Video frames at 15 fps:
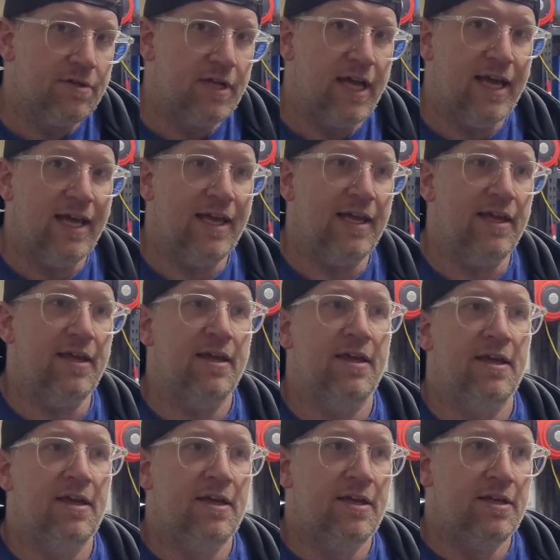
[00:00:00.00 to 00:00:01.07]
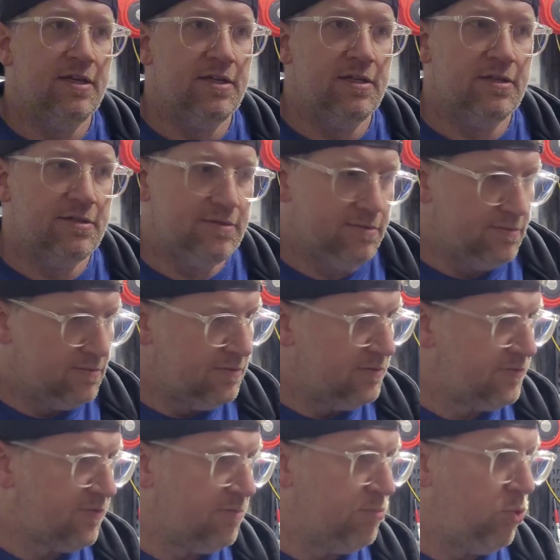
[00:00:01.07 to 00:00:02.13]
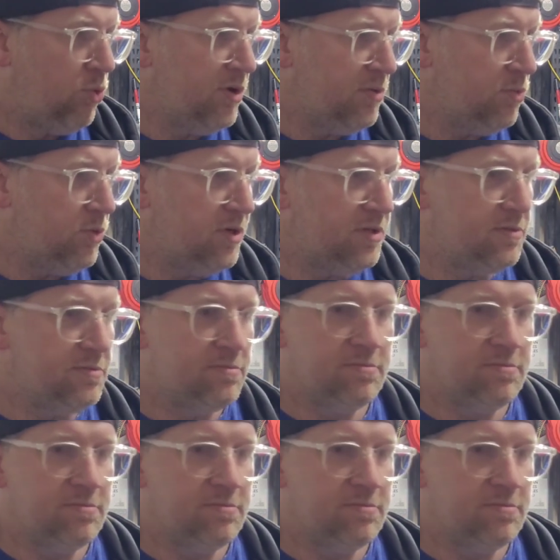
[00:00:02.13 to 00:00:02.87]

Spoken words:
a from point one